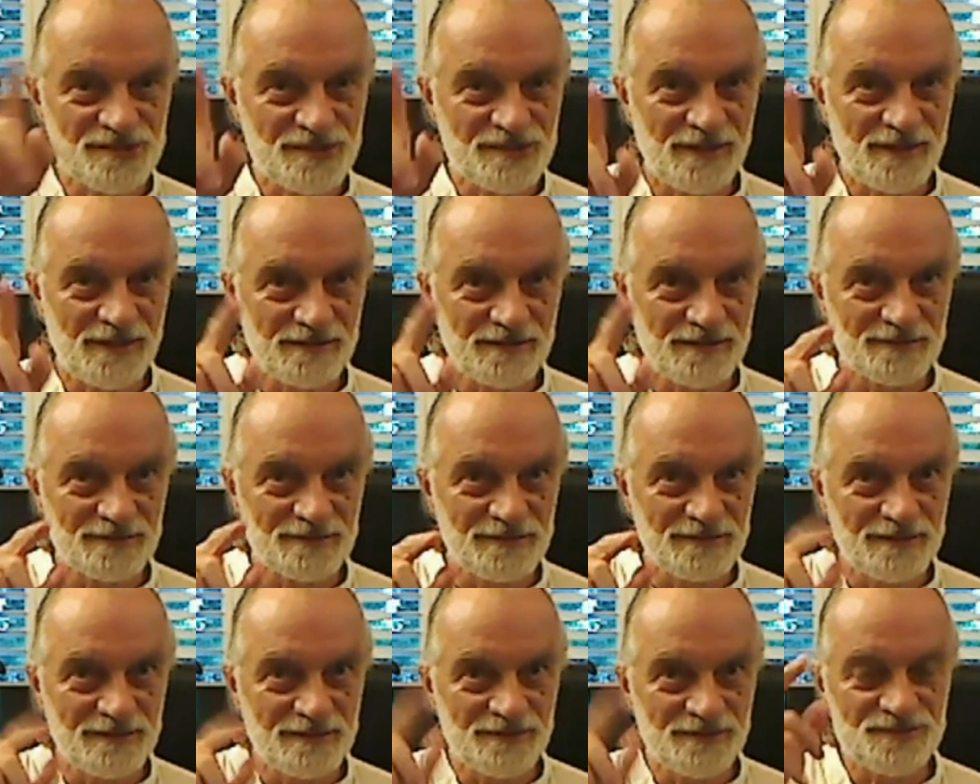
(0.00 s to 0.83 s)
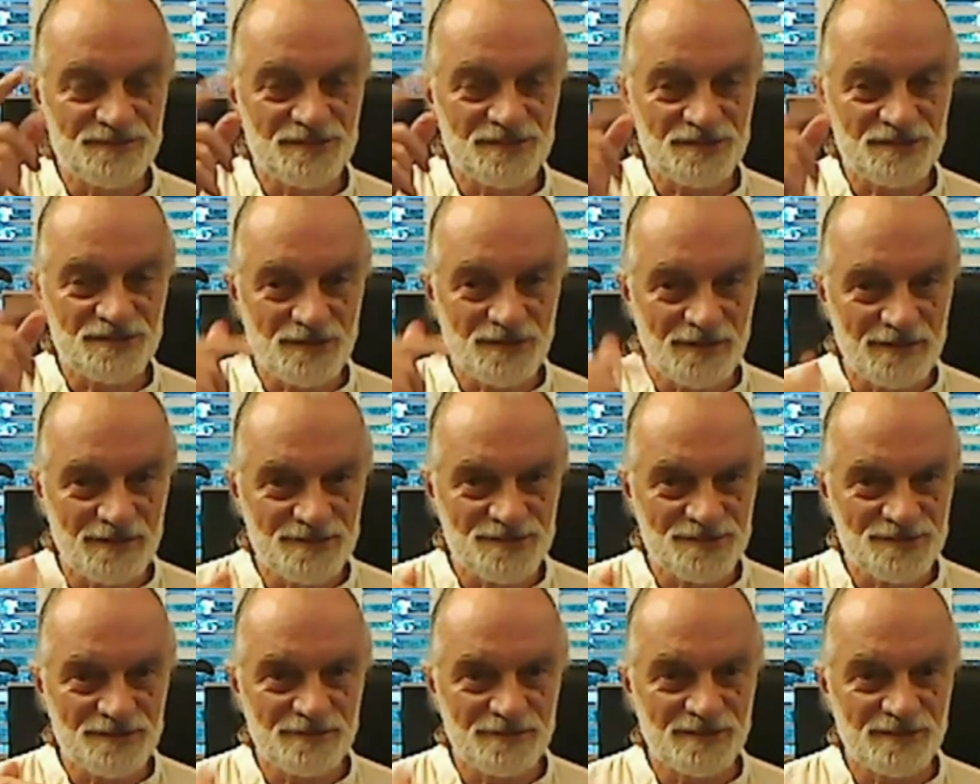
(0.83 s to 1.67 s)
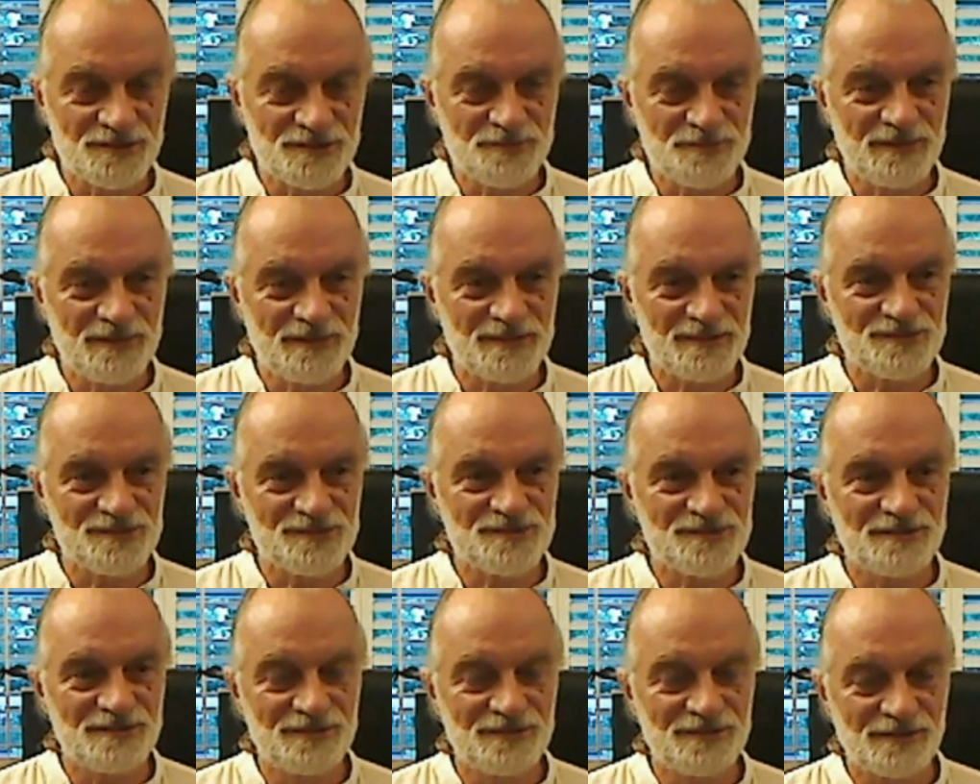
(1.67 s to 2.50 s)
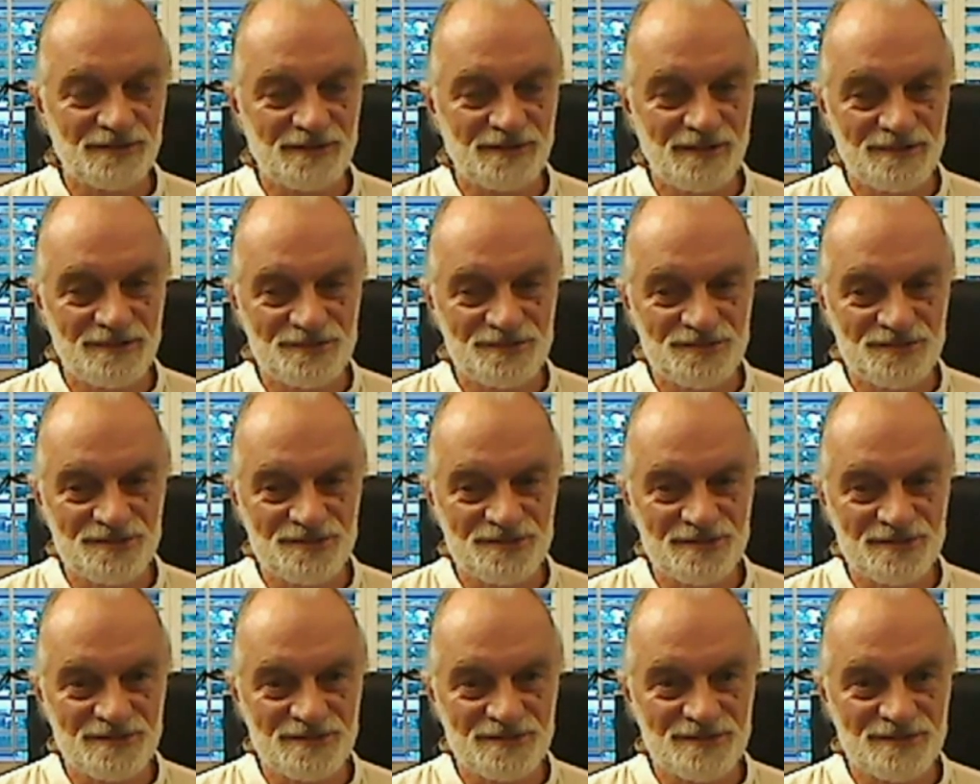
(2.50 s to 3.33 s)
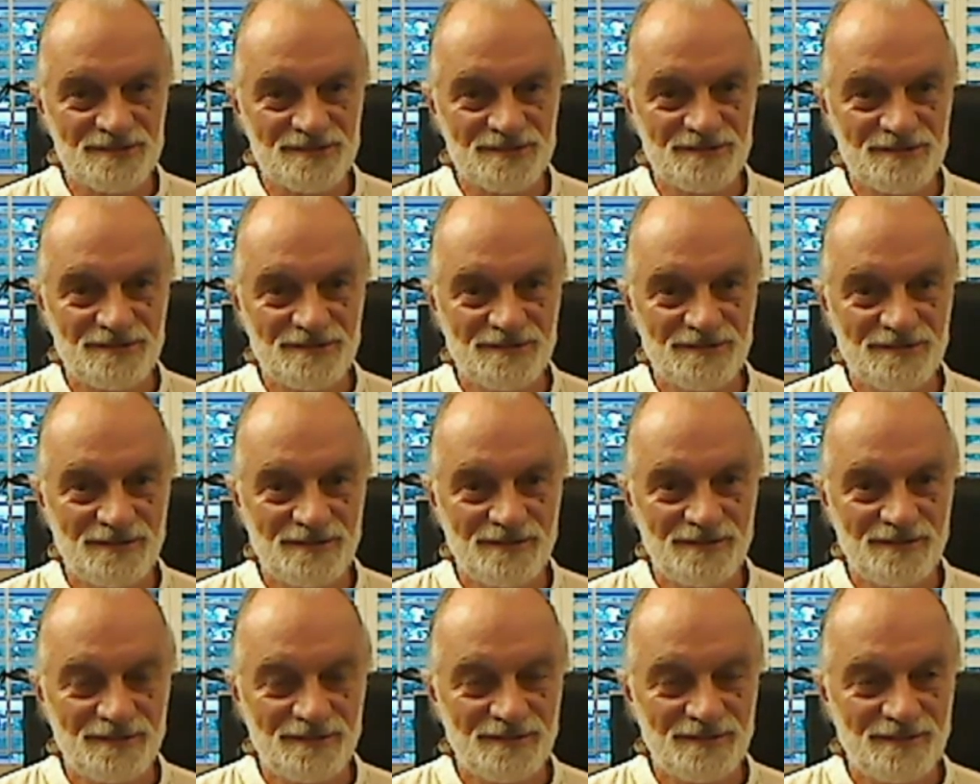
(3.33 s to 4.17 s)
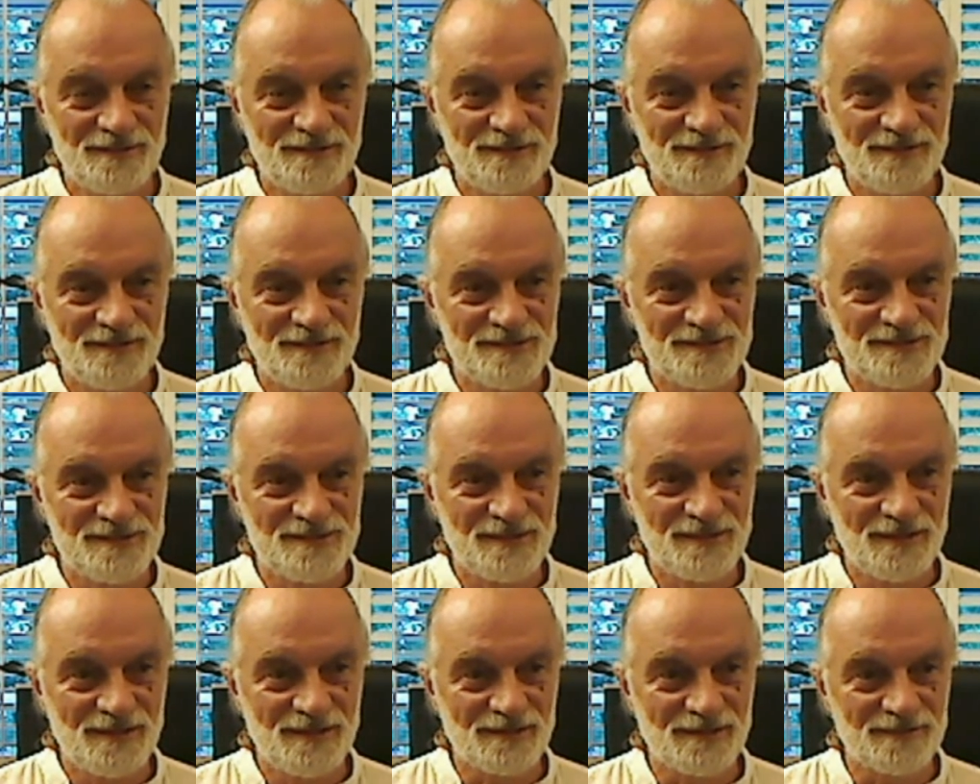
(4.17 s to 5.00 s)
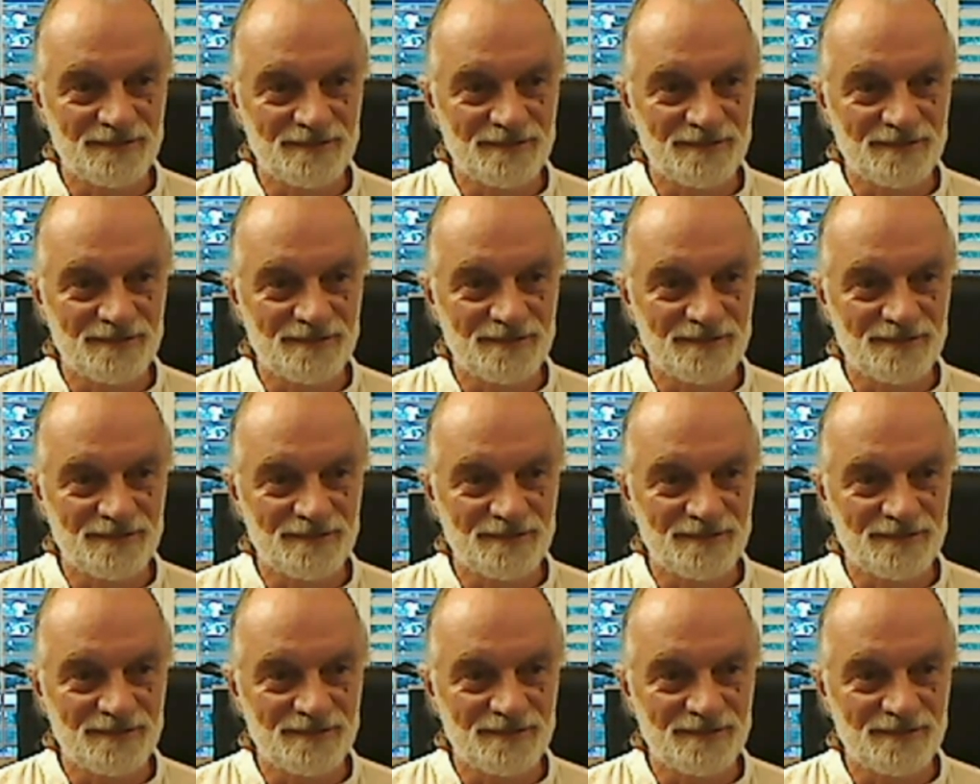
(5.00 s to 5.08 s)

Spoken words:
character lives is also experienced in your consciousness. Is it not?